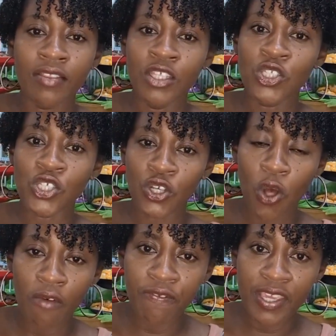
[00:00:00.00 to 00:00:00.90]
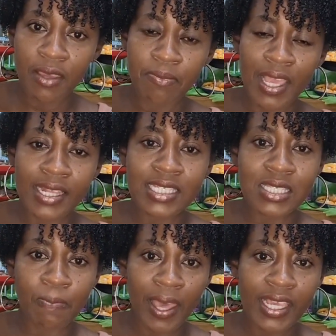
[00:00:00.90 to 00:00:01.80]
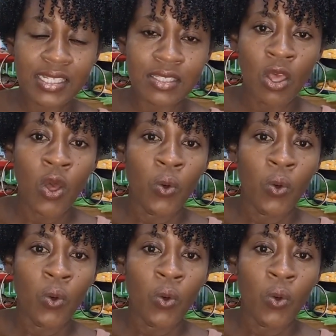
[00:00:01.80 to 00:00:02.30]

the coffee and spice,